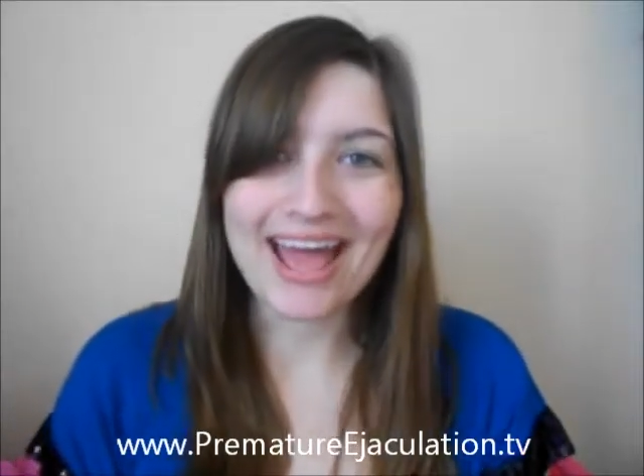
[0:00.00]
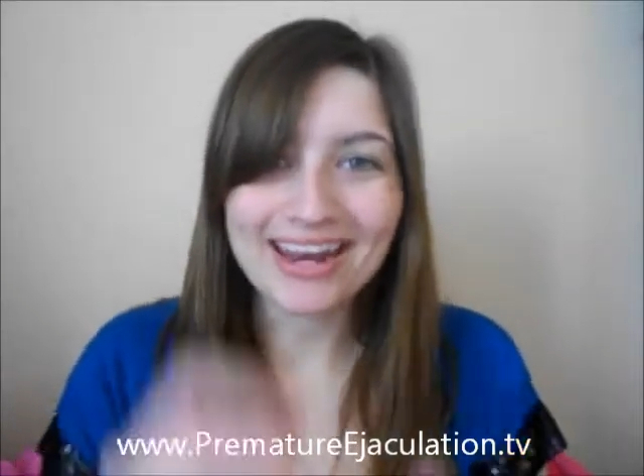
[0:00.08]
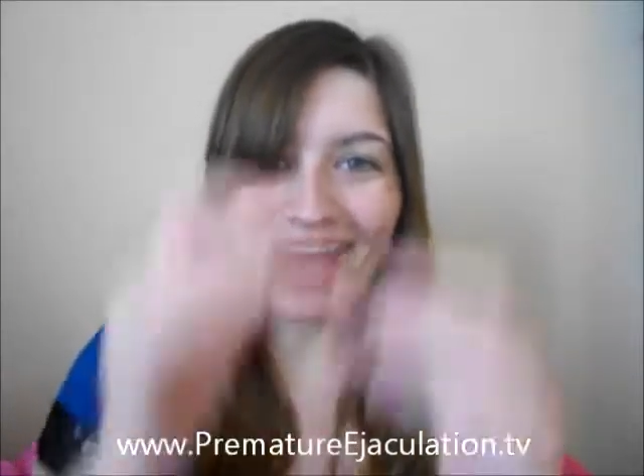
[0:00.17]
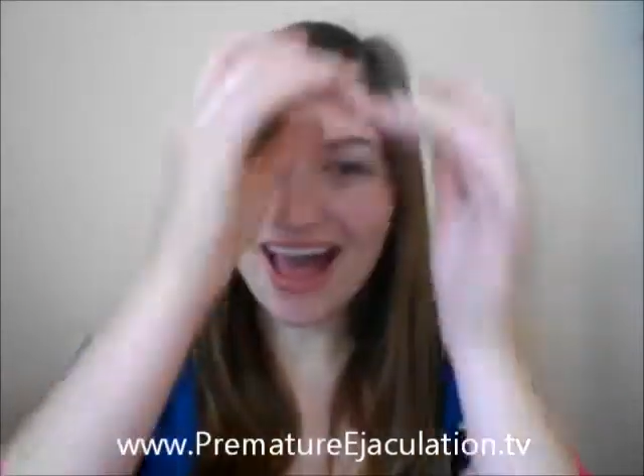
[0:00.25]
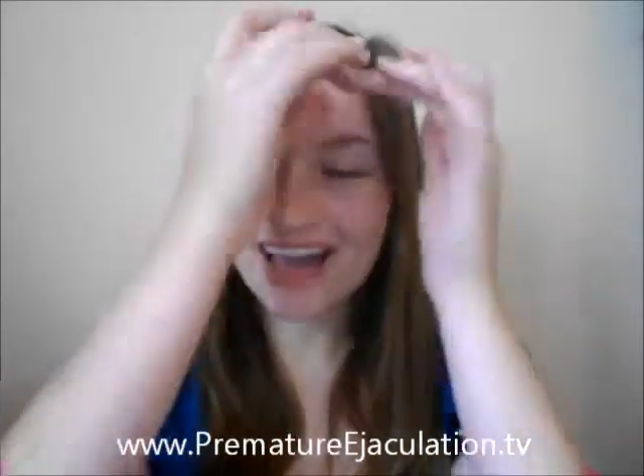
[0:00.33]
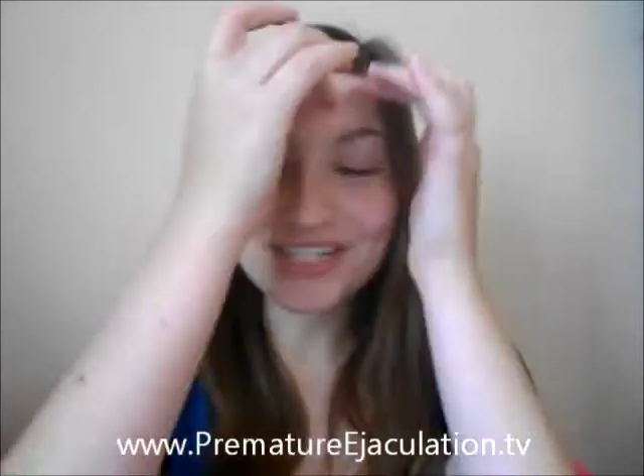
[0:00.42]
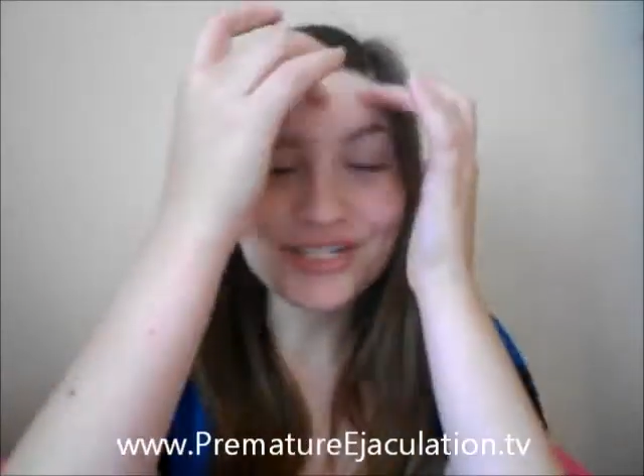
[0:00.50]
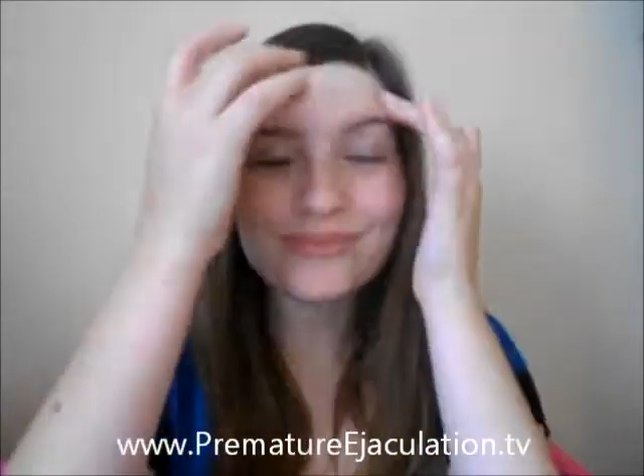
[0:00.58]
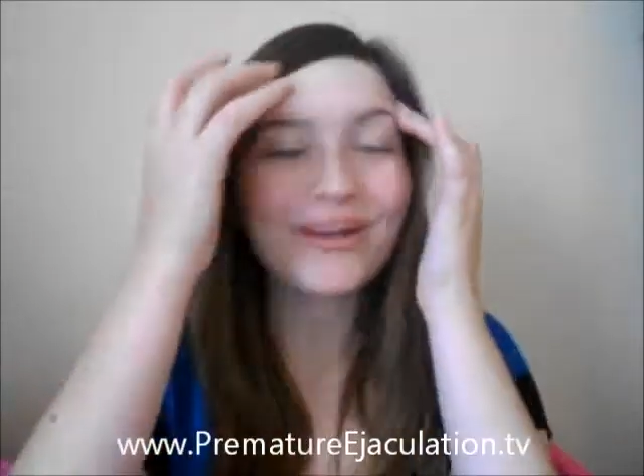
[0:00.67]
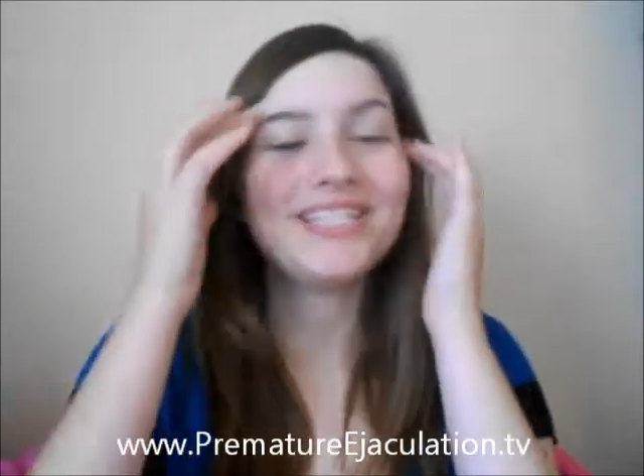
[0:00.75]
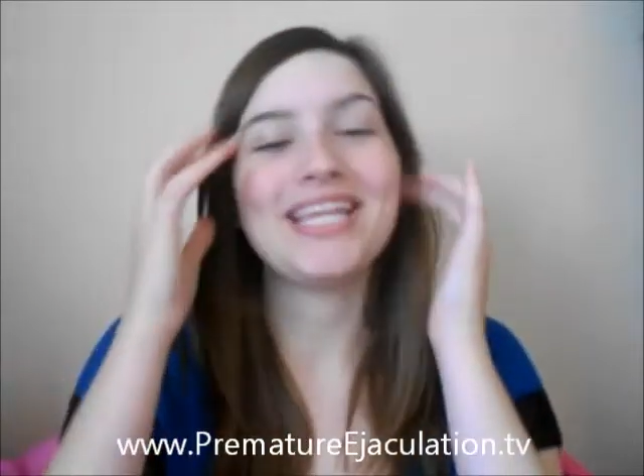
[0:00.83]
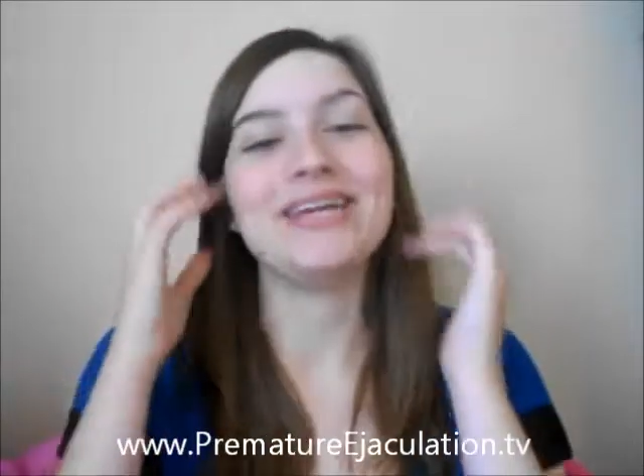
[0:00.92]
and I
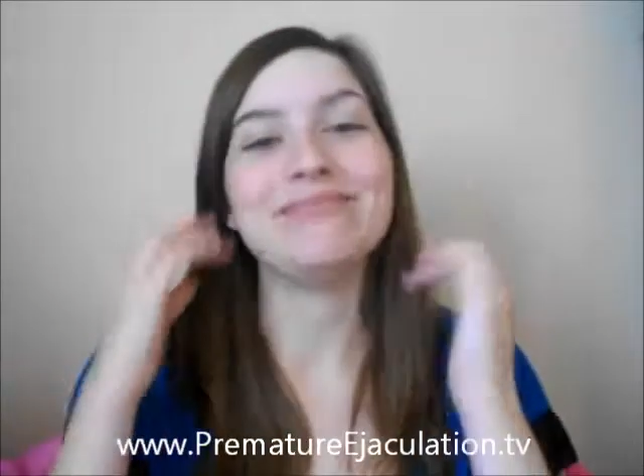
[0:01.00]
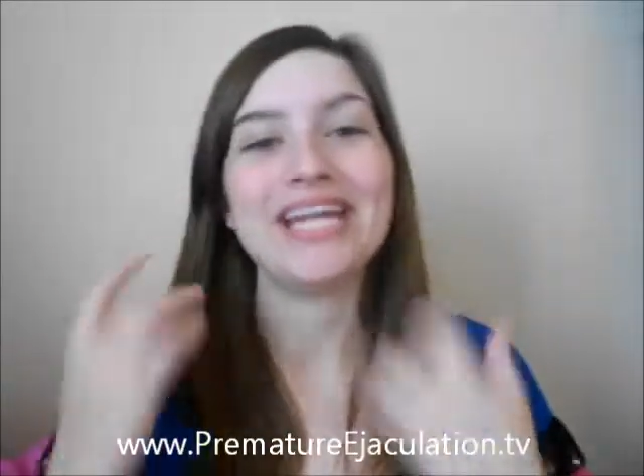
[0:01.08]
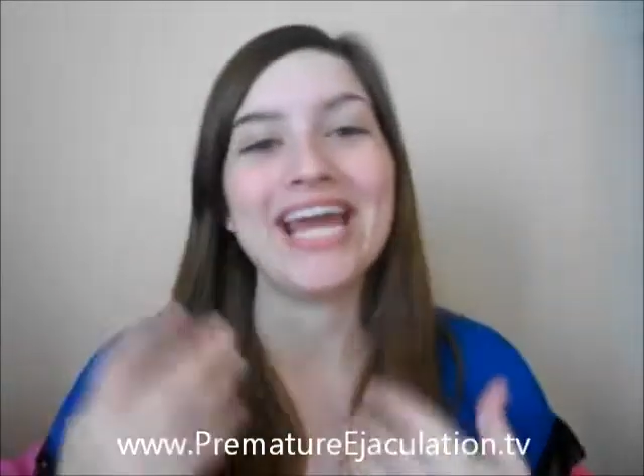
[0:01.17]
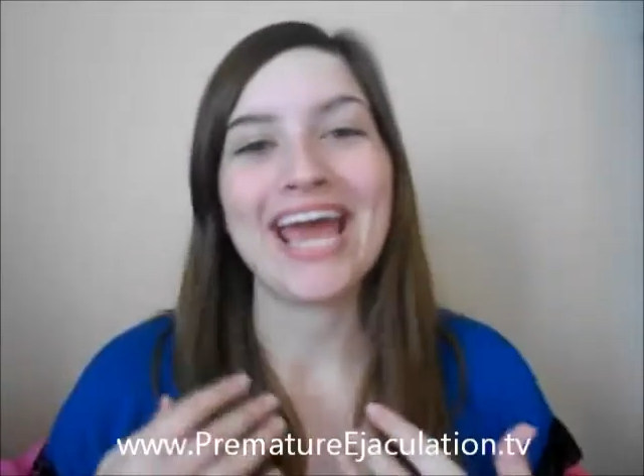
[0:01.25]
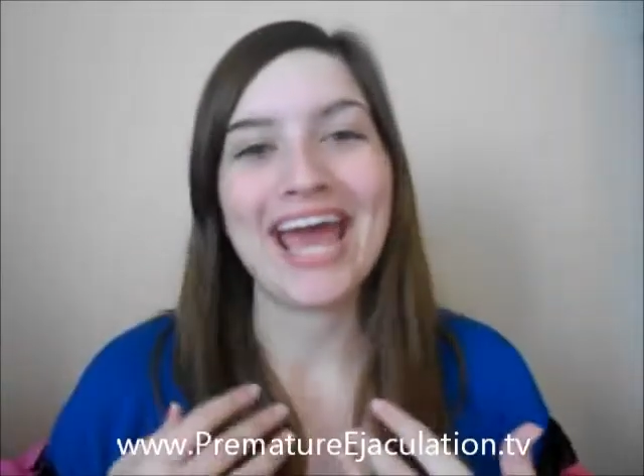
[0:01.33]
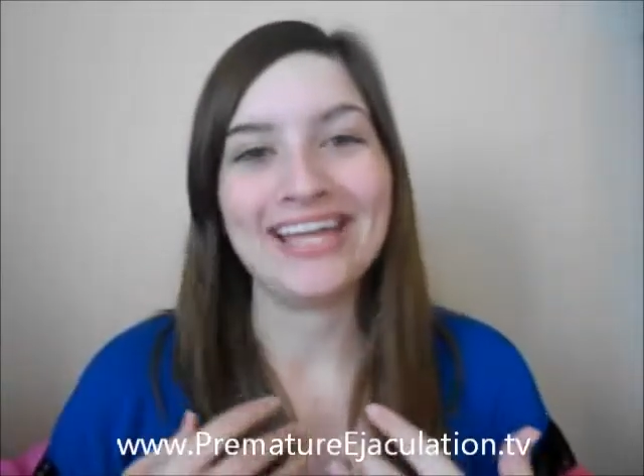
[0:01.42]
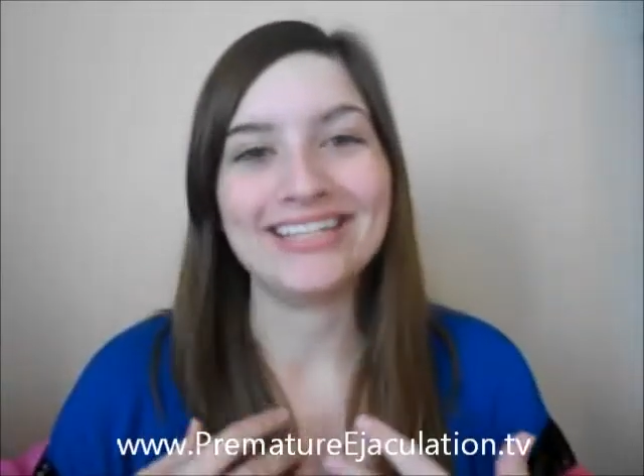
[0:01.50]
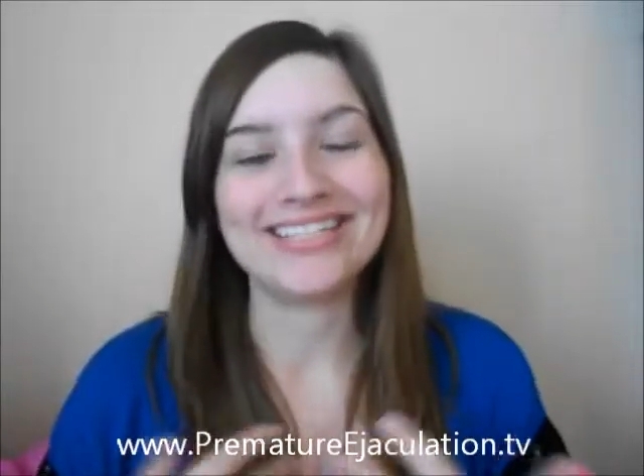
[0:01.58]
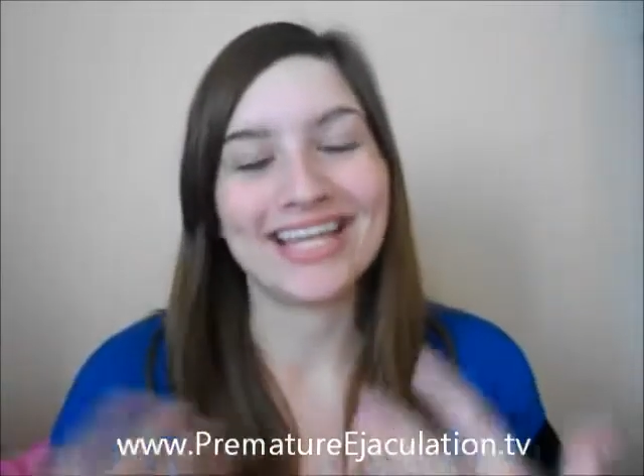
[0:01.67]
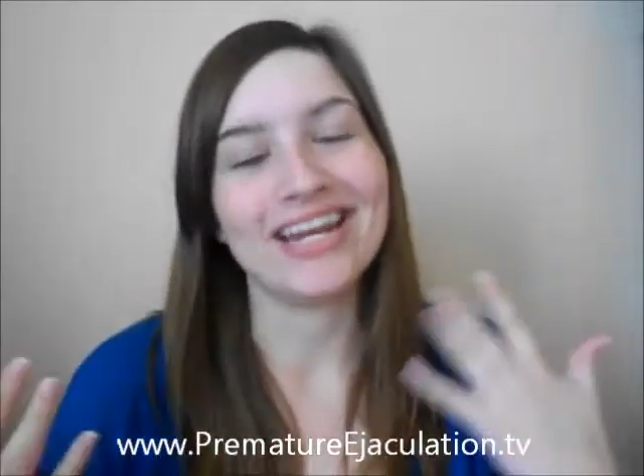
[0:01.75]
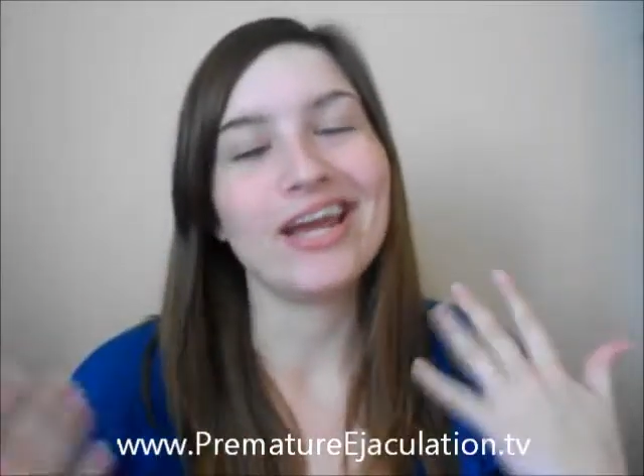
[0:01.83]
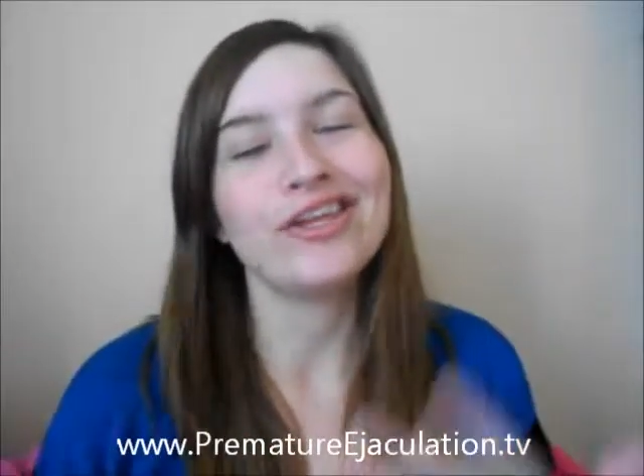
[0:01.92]
just want to take a minute
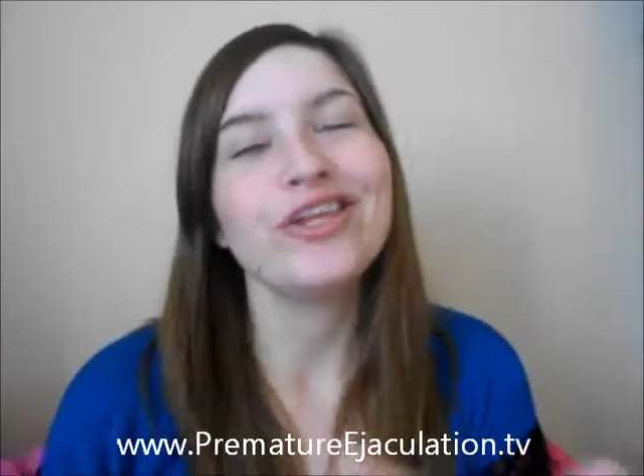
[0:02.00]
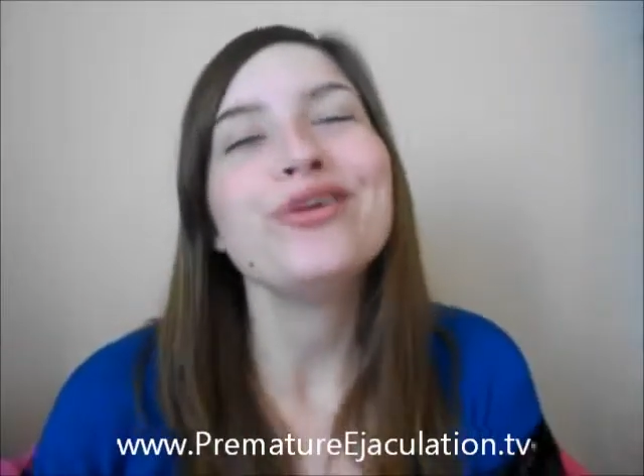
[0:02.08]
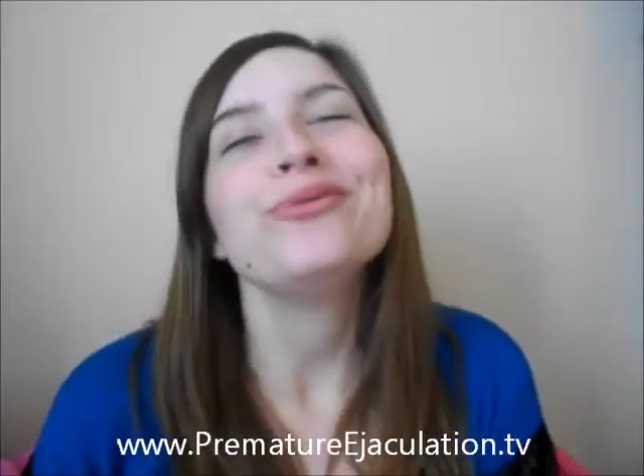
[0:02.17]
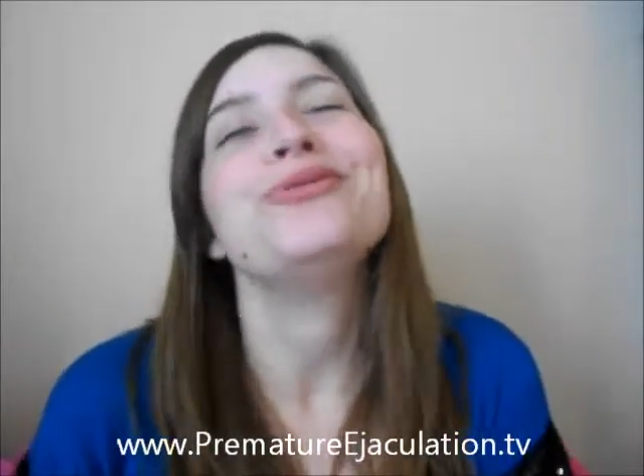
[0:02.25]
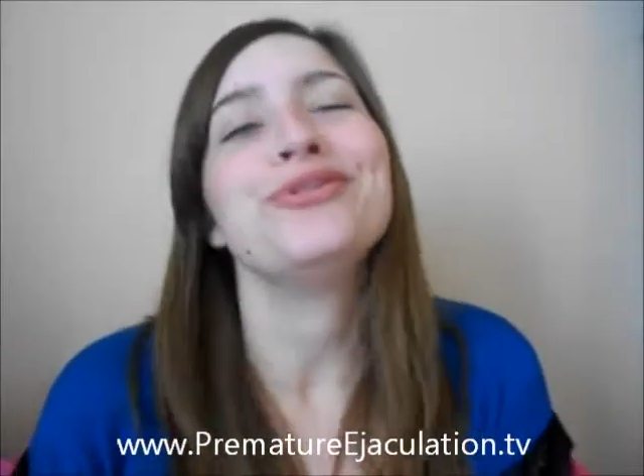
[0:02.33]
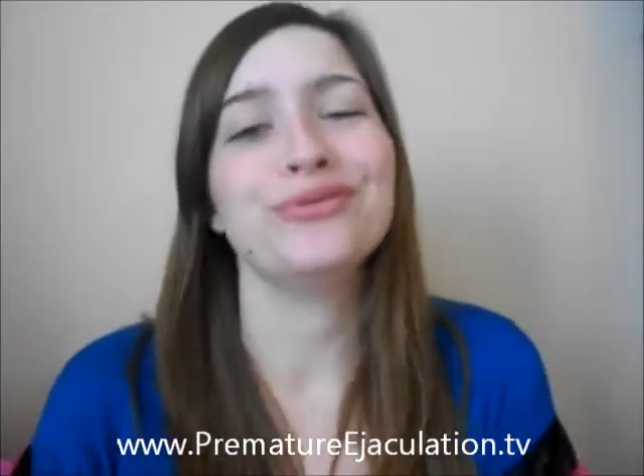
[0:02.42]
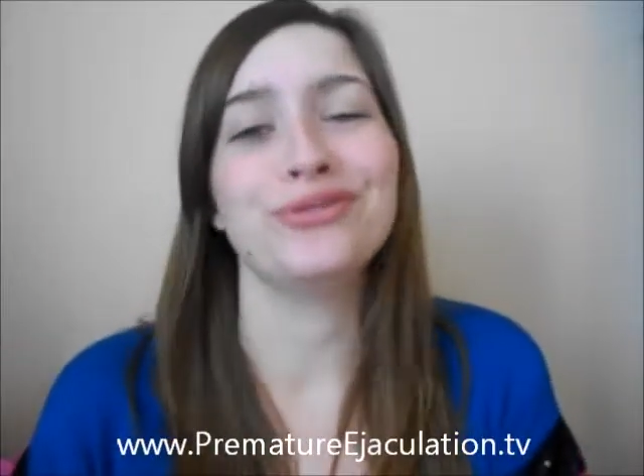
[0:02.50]
and send a huge,